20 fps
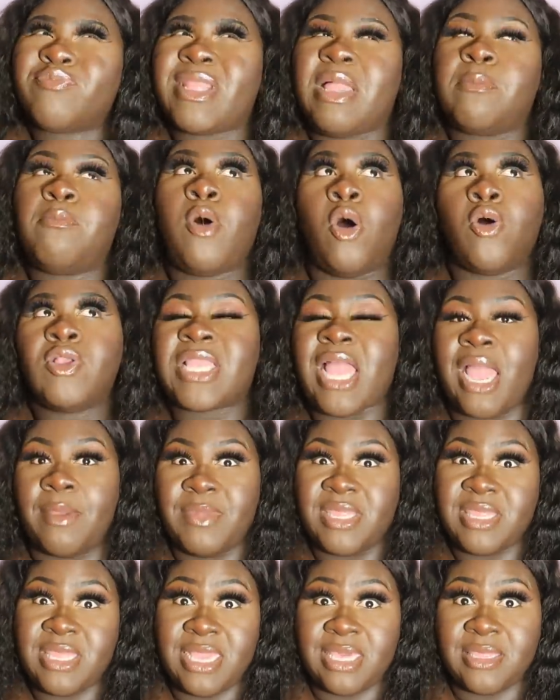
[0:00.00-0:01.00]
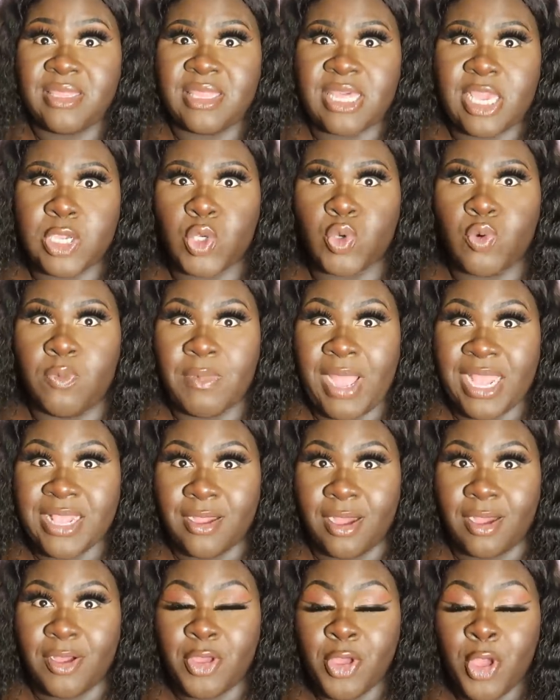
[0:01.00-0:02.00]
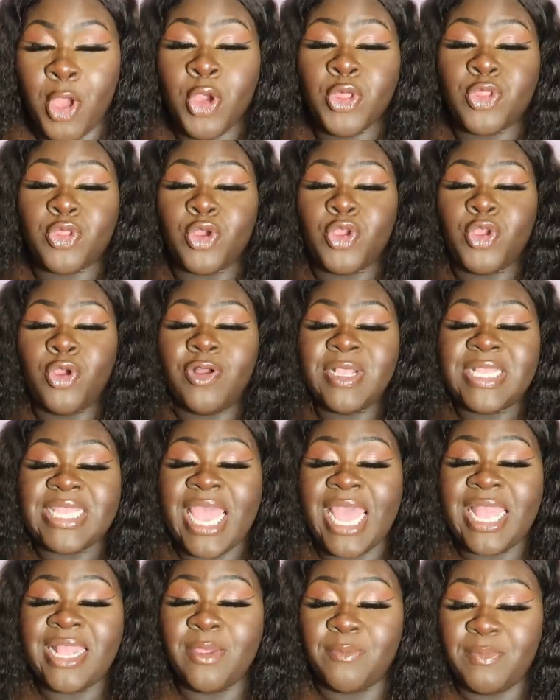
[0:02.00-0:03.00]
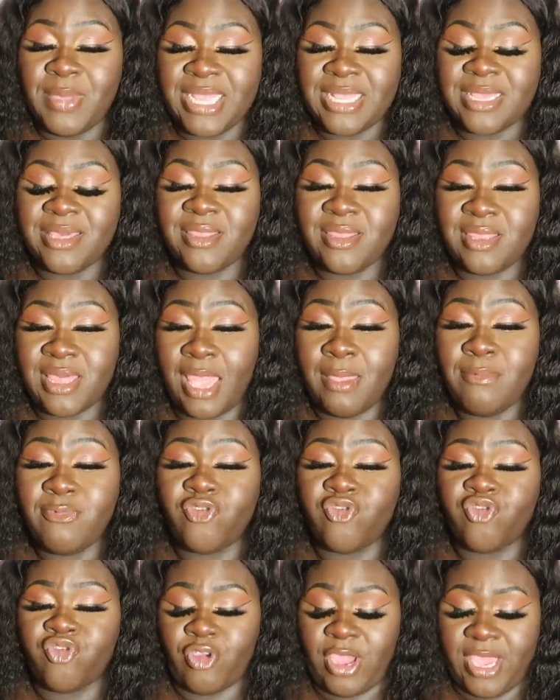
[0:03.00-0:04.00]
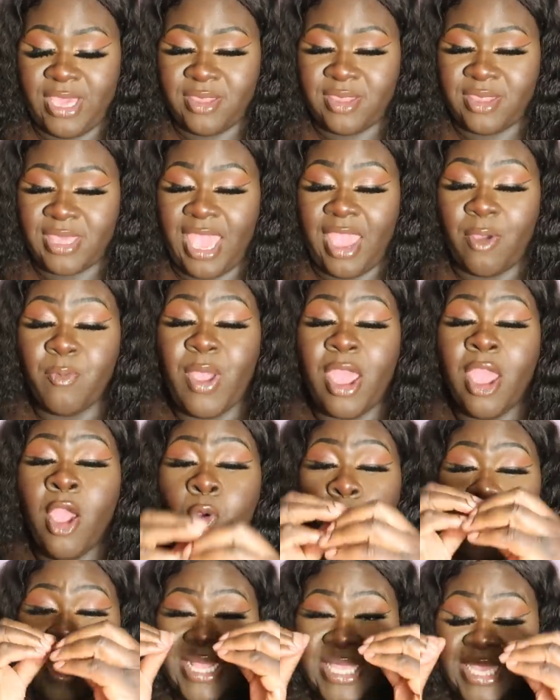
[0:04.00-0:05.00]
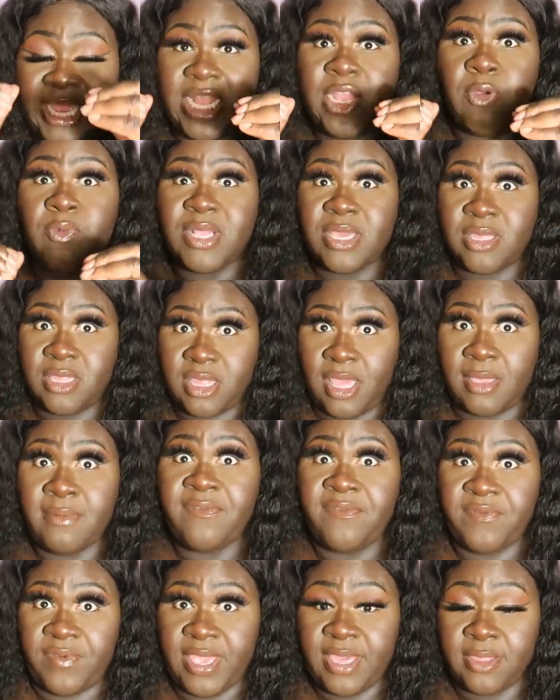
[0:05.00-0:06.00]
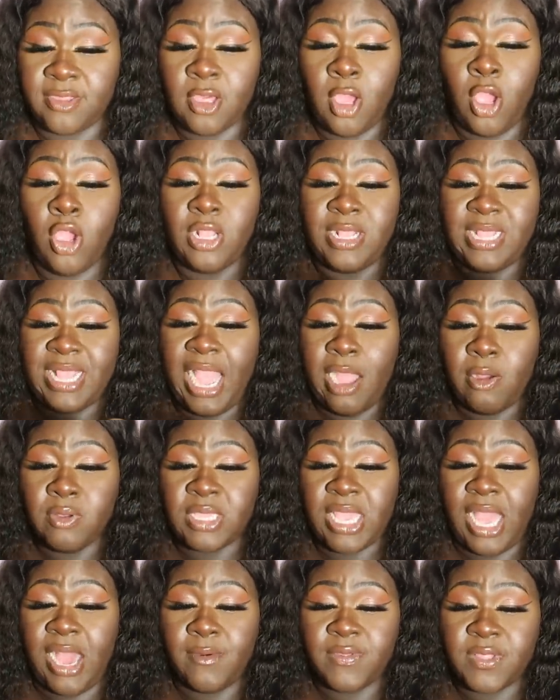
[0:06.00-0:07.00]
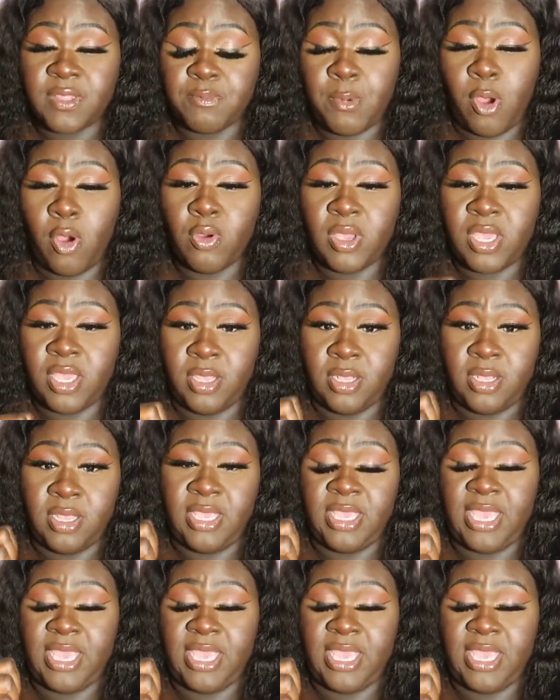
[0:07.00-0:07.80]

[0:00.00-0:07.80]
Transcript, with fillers: more time is in a sexual manner so you're telling me the same traits yeah we're, we're dealing with the same things loud outspoken